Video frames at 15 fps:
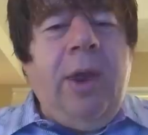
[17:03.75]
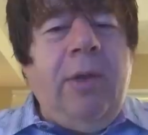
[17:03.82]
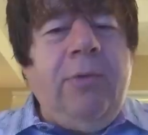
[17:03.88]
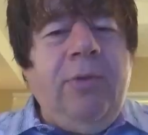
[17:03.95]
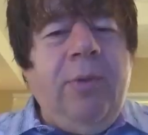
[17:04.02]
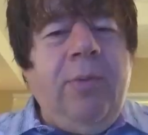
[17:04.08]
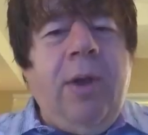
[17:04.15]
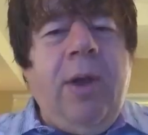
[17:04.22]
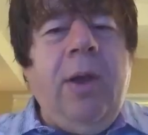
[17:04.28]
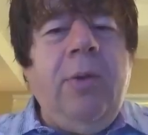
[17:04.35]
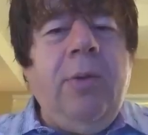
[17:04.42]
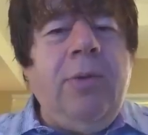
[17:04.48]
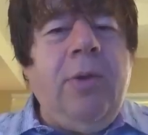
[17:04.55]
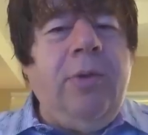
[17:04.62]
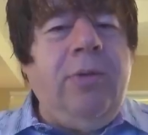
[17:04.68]
went everywhere.
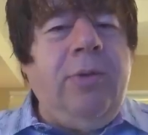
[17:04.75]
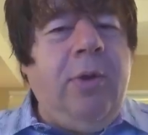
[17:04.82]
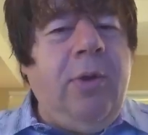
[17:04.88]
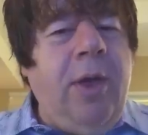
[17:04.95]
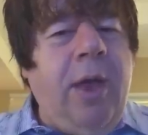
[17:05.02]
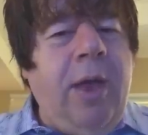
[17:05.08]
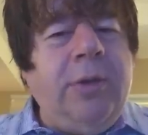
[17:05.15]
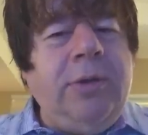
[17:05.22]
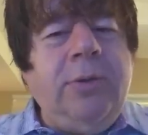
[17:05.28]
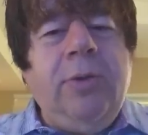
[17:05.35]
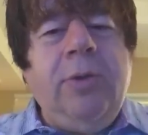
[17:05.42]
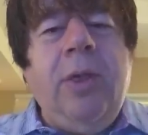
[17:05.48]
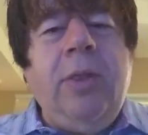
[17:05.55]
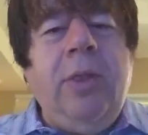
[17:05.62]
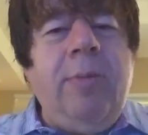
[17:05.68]
It was on Zero Hedge. It
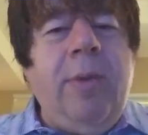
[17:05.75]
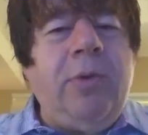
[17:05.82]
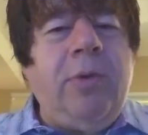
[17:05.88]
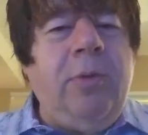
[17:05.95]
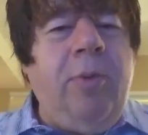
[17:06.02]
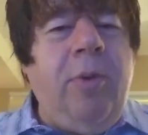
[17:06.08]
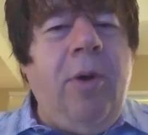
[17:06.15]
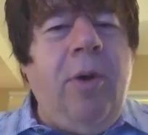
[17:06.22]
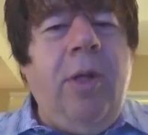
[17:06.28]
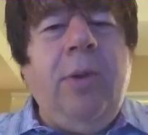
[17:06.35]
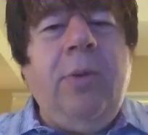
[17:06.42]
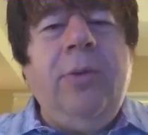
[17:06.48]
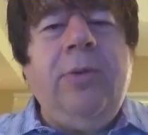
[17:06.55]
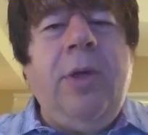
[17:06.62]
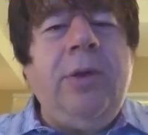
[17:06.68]
was on La
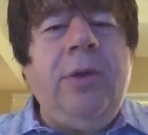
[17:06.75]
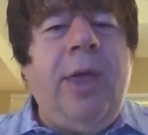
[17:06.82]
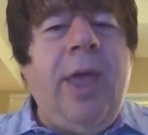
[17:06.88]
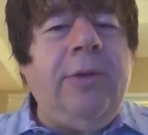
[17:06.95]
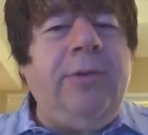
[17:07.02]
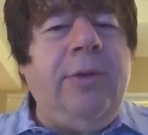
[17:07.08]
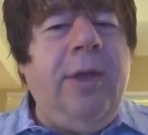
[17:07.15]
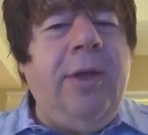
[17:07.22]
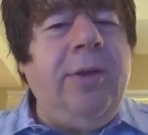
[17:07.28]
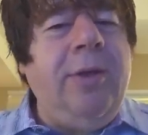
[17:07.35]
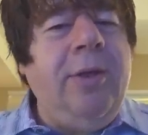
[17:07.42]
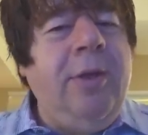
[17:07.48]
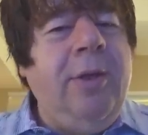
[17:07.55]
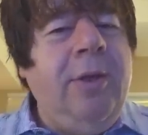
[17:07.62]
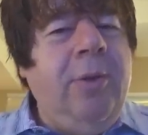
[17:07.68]
Metropole. It was on GATA.
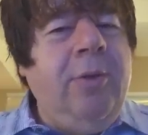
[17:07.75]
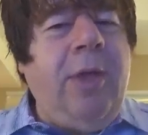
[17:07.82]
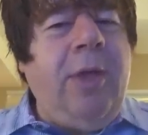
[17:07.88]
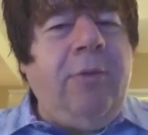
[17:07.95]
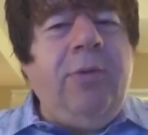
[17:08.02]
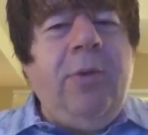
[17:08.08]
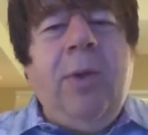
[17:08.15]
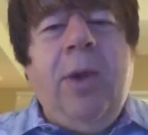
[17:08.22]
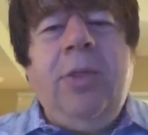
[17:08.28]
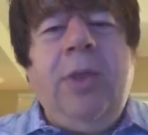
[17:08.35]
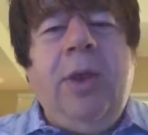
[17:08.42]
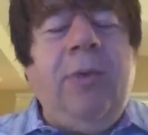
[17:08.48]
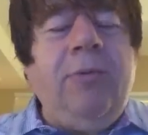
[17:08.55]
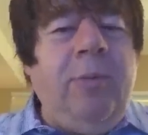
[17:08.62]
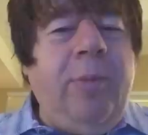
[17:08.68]
It was everywhere
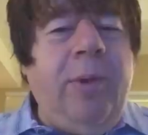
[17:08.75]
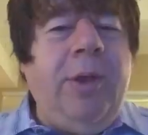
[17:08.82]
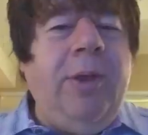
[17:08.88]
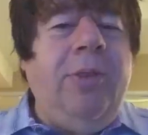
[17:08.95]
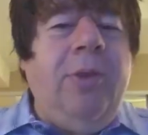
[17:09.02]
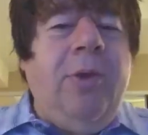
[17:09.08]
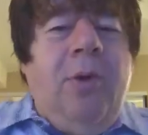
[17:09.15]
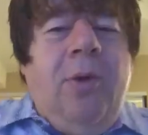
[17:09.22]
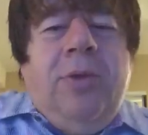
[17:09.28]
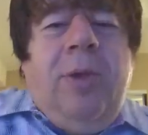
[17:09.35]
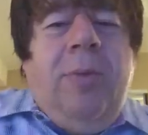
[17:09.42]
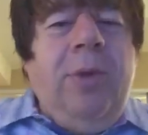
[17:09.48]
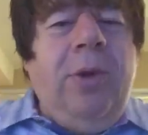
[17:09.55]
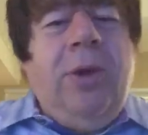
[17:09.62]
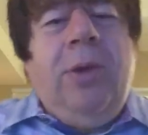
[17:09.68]
that everybody in the
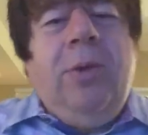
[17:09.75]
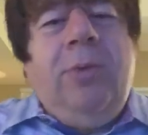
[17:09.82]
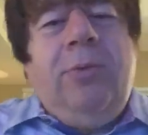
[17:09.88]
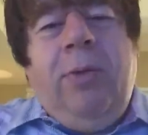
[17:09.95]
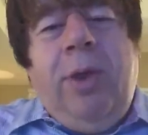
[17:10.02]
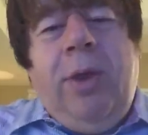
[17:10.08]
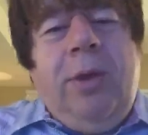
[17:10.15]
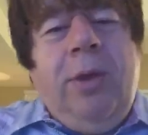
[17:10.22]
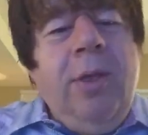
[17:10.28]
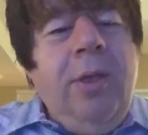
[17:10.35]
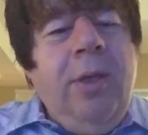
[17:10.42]
gold community would read.